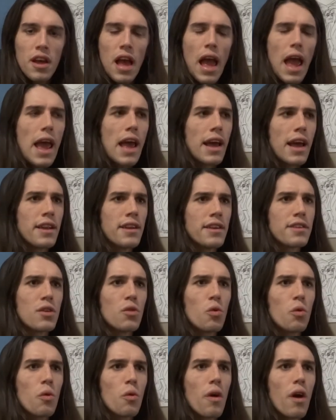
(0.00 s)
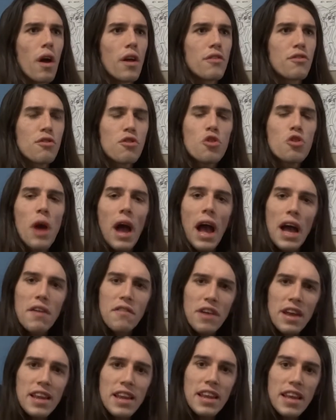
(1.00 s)
And do you have
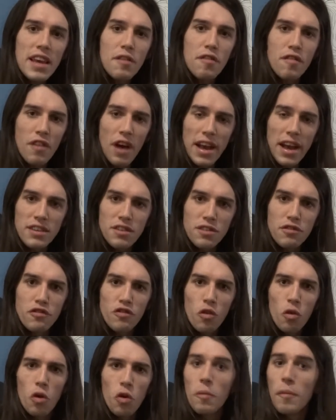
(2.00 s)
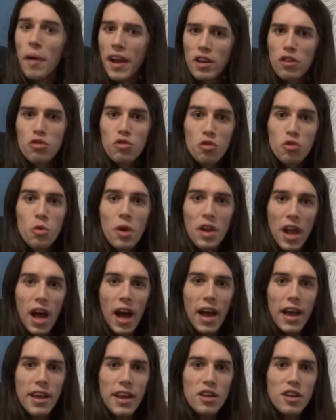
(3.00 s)
any advice for my crew and I